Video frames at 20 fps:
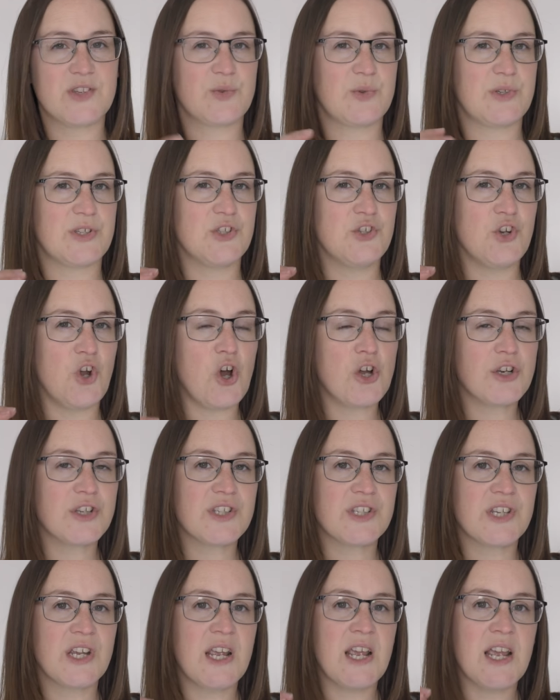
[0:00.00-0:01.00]
so it's
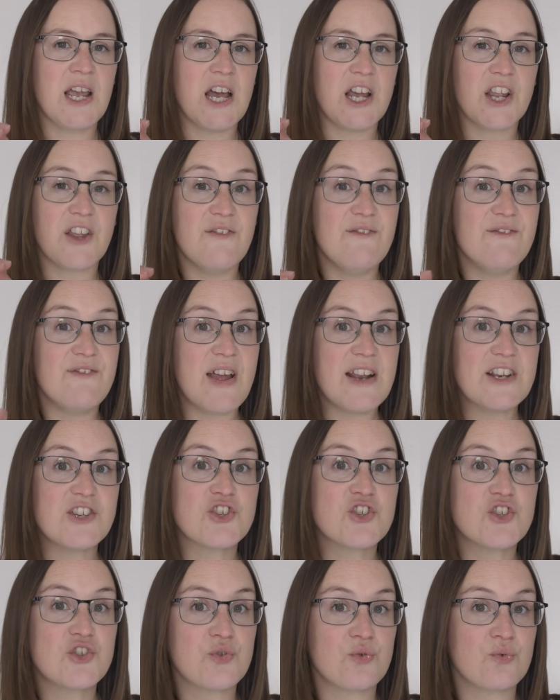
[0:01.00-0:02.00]
not a
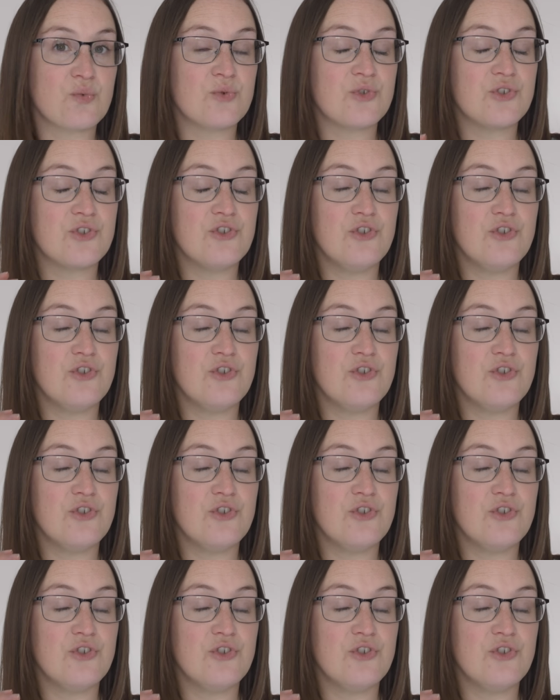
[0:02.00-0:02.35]
conventional